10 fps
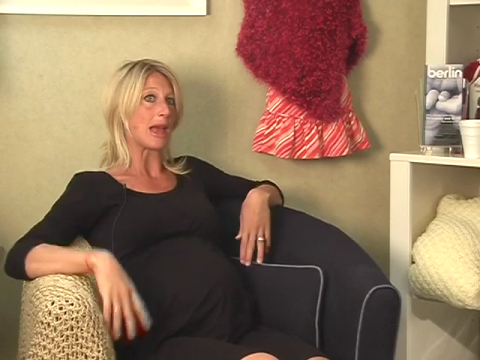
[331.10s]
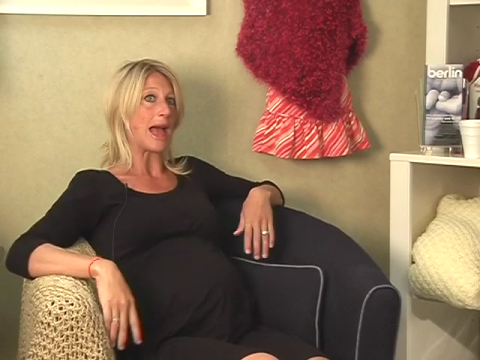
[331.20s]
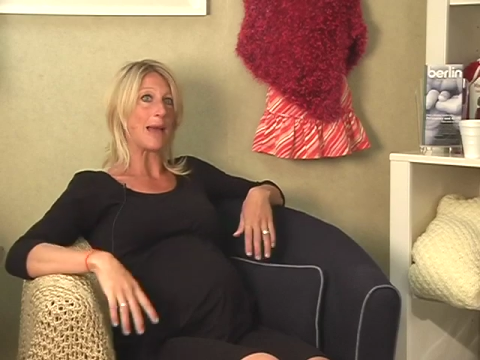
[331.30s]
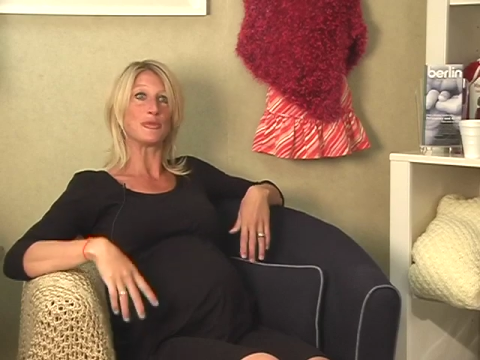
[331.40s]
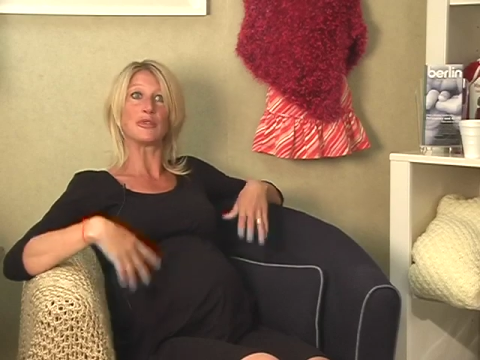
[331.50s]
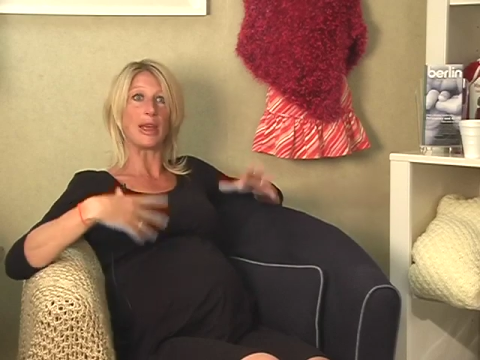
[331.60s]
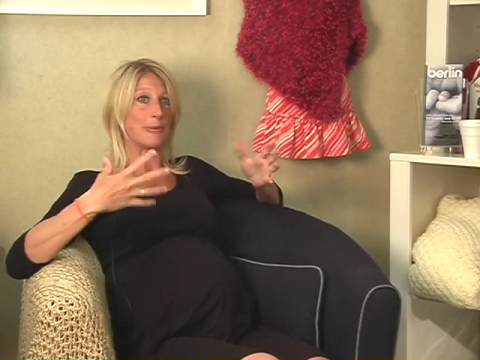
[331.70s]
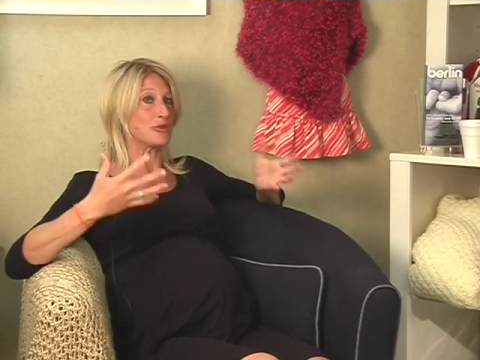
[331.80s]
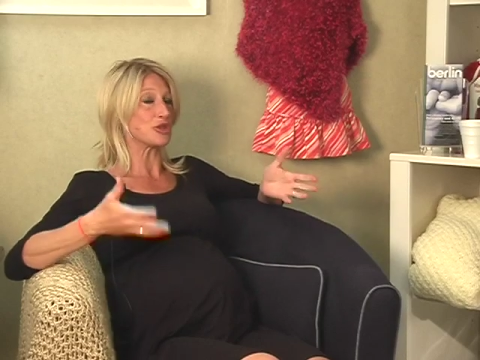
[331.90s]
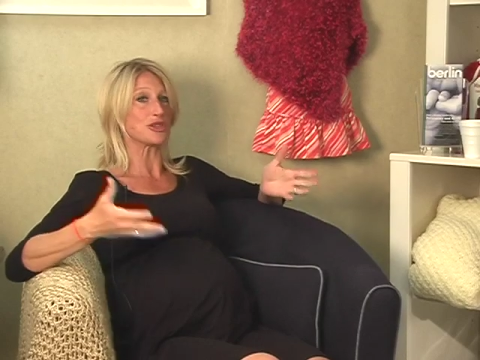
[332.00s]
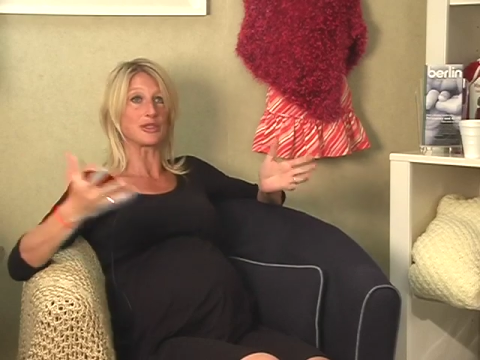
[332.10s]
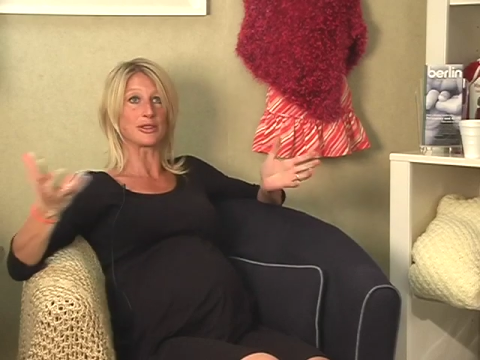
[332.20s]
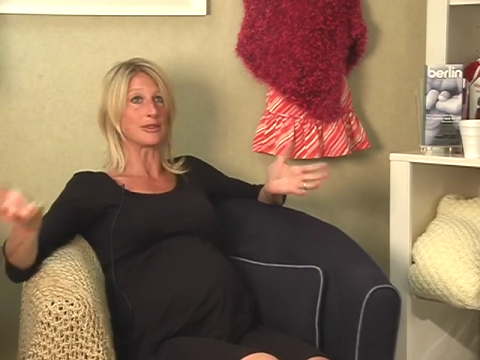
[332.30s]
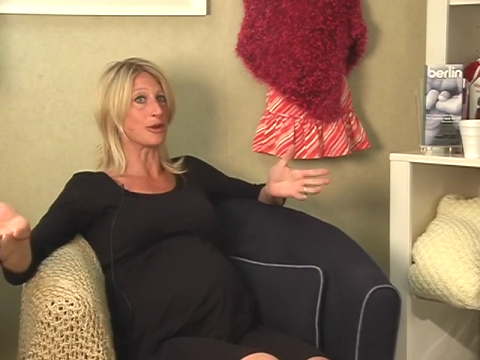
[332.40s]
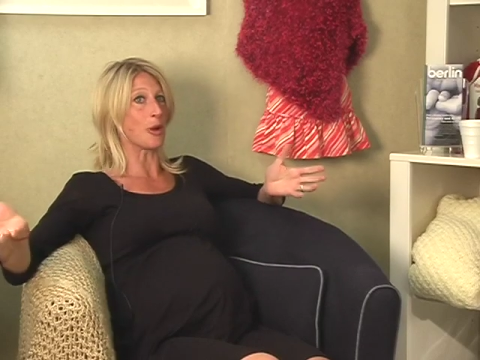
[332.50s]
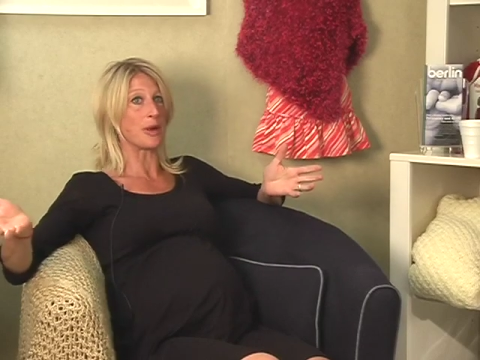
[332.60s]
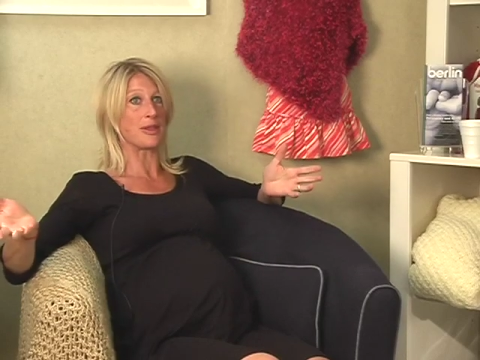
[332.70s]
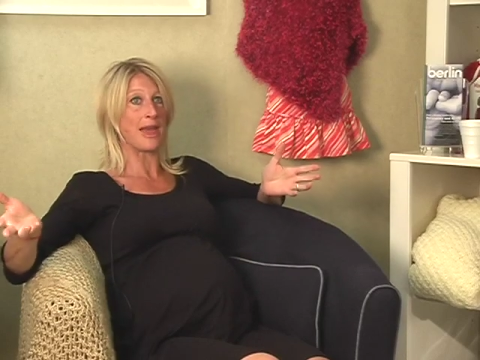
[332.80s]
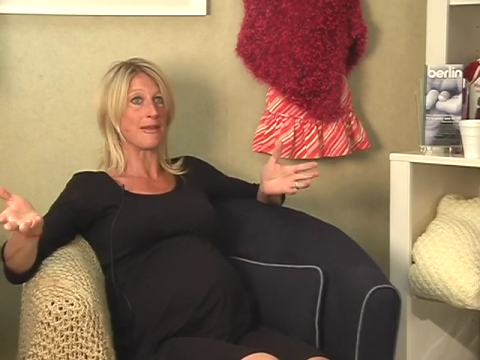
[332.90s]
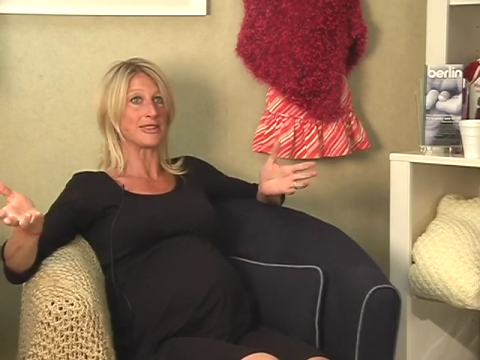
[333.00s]
I'm just
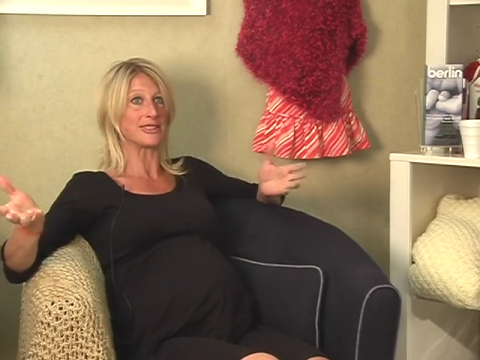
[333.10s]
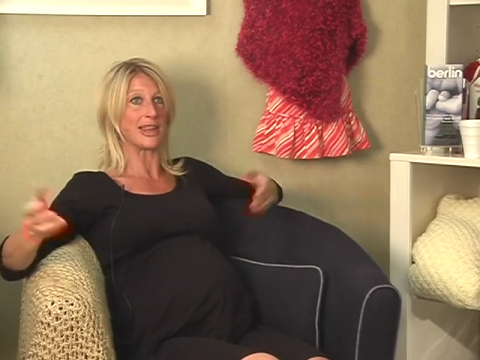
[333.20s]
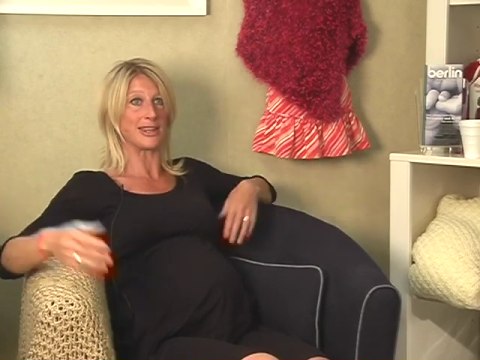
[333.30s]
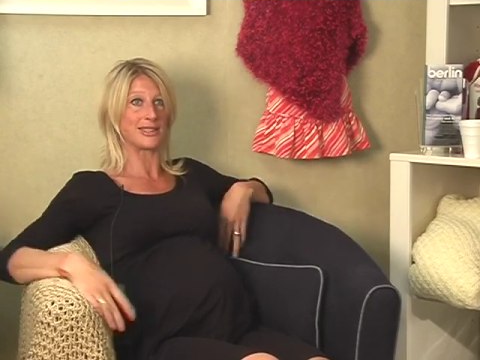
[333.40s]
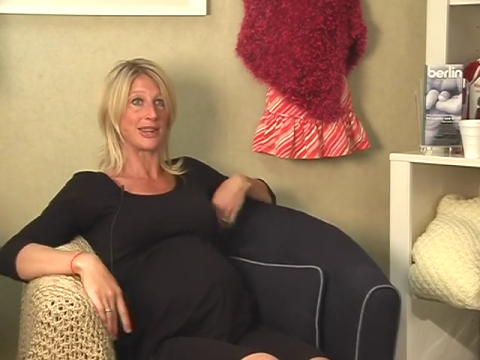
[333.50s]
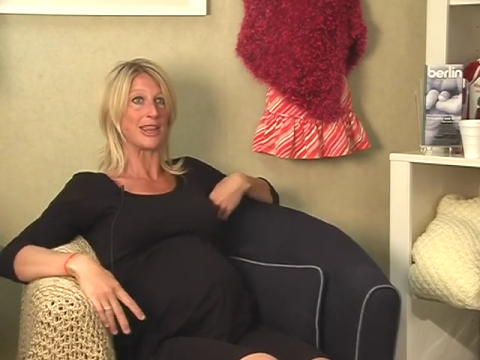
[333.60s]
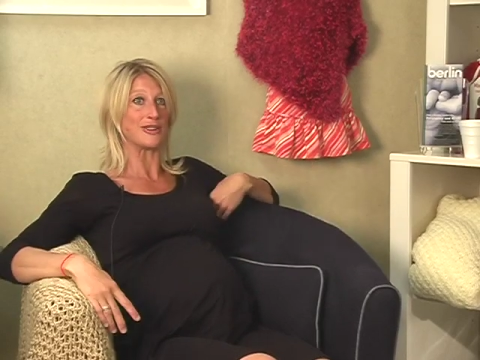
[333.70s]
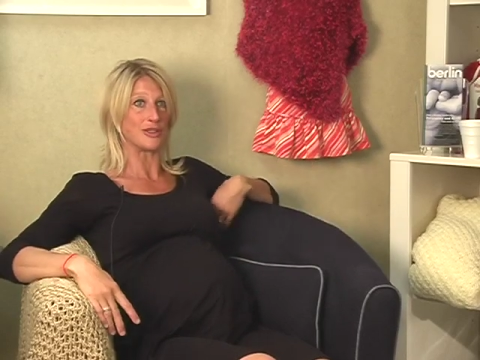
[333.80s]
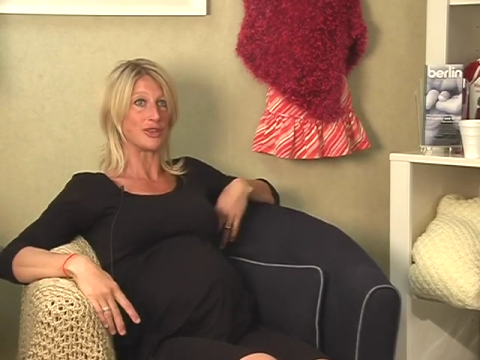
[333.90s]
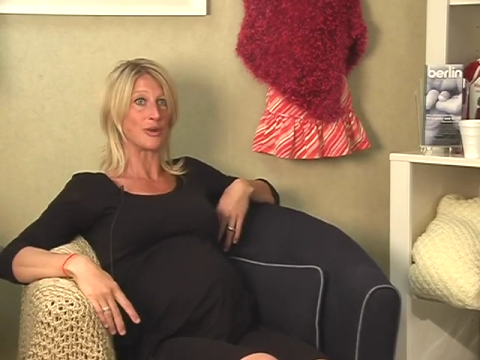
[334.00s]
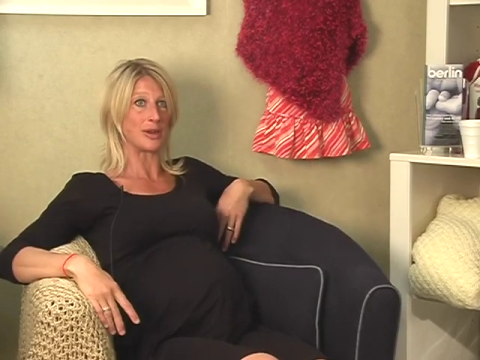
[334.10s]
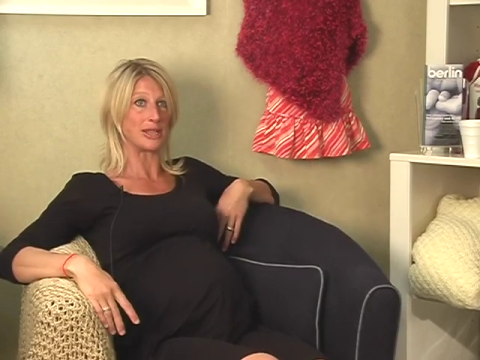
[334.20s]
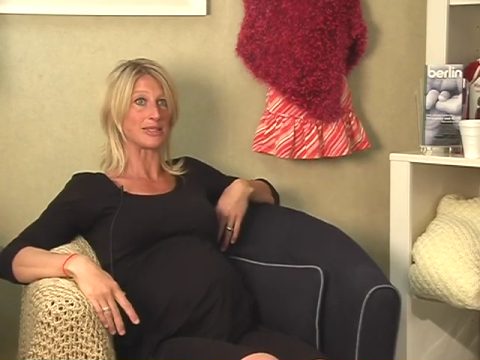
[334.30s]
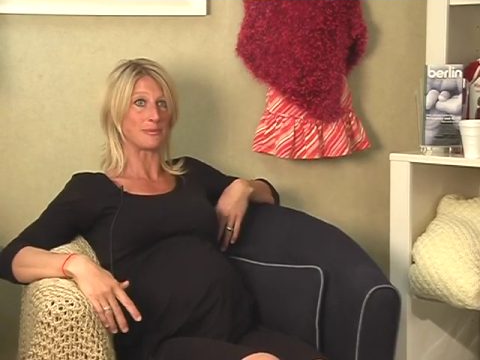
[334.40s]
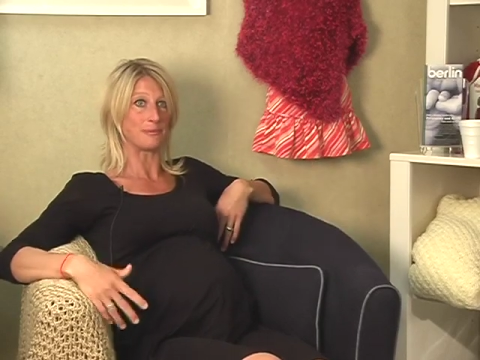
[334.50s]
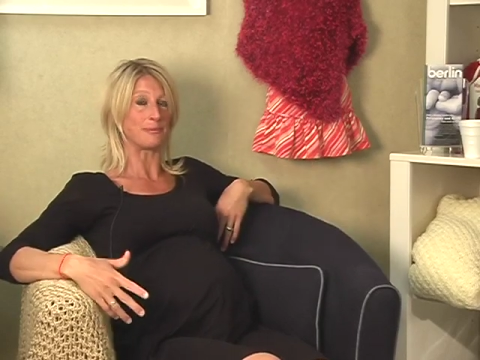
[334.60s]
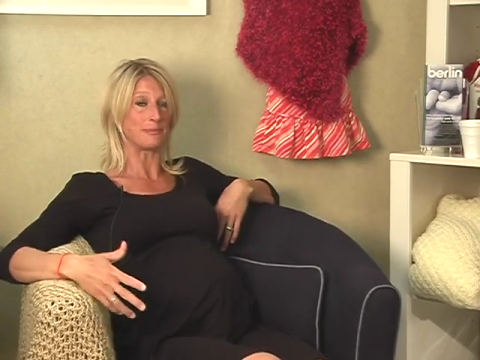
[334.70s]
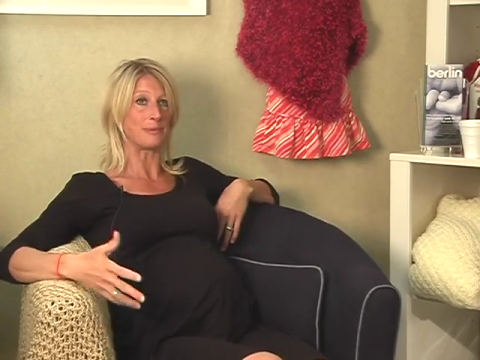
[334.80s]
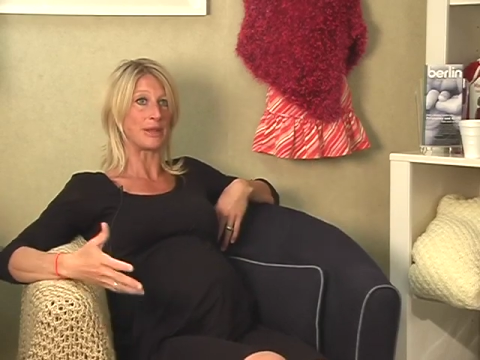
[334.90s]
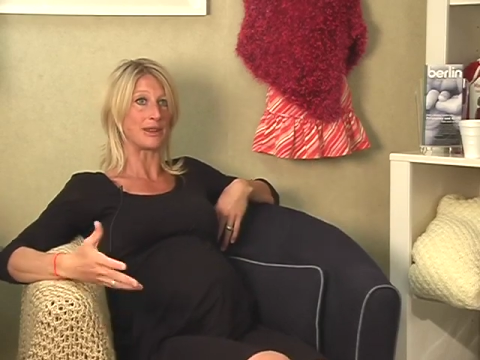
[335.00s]
going there in steady stages, you know, and it's
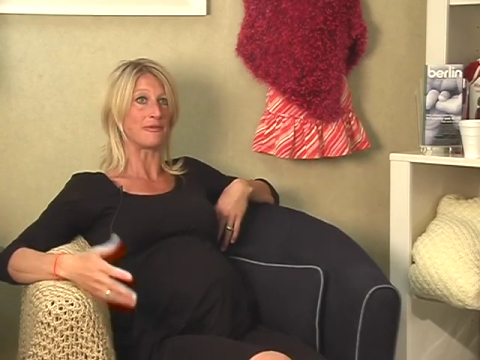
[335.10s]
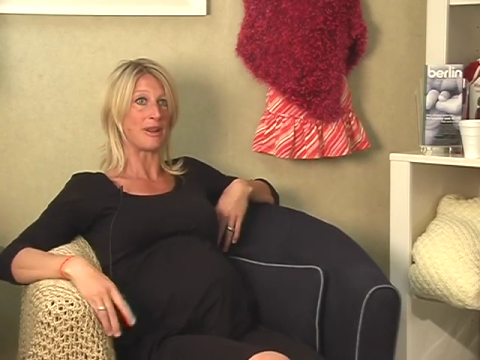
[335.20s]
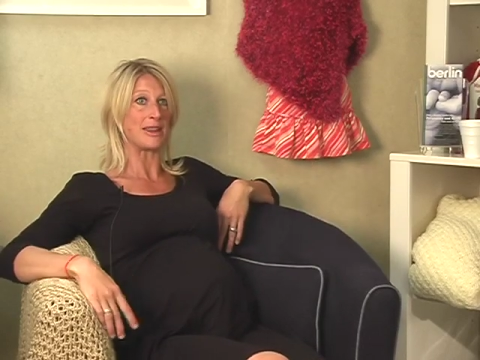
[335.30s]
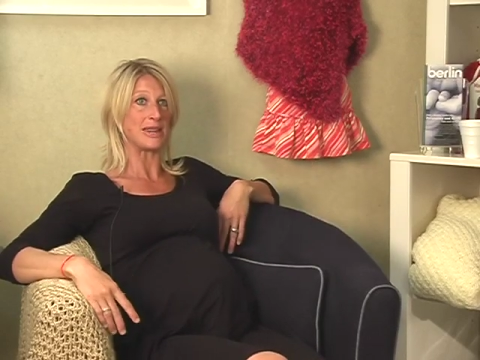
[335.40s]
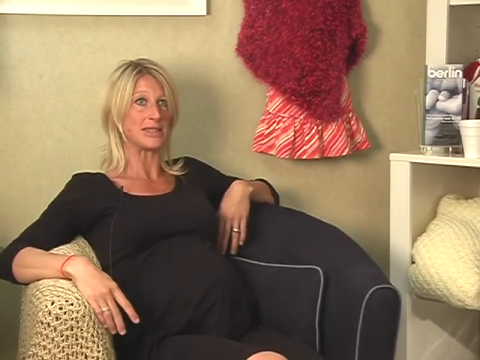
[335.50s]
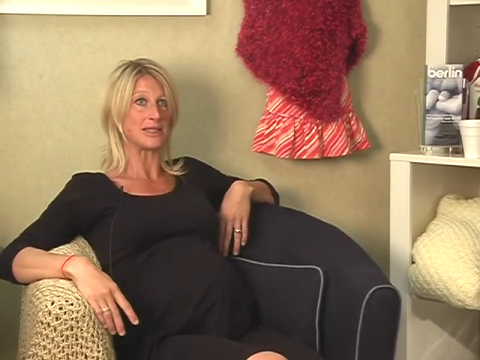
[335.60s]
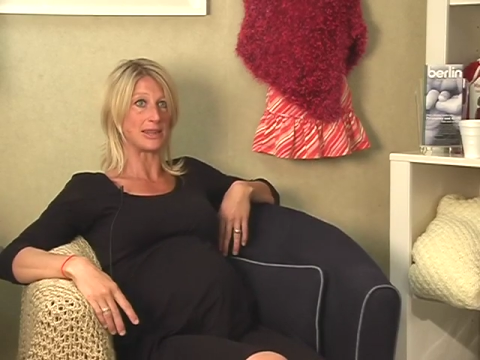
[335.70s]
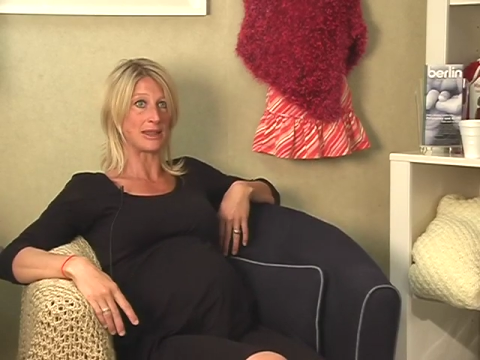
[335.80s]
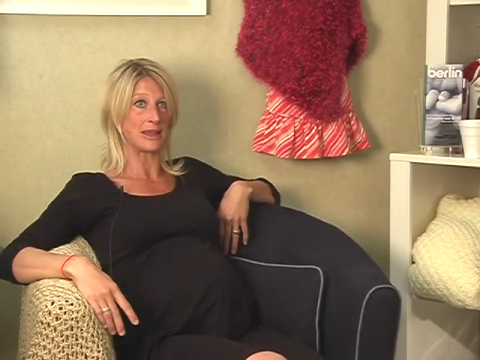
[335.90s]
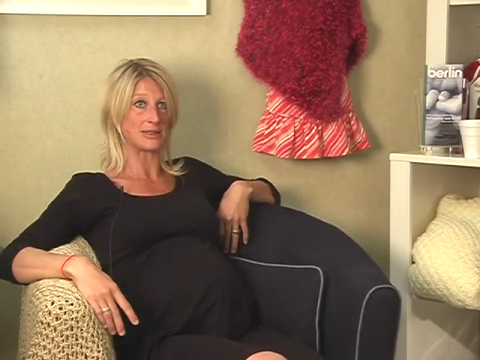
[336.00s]
been very easy in that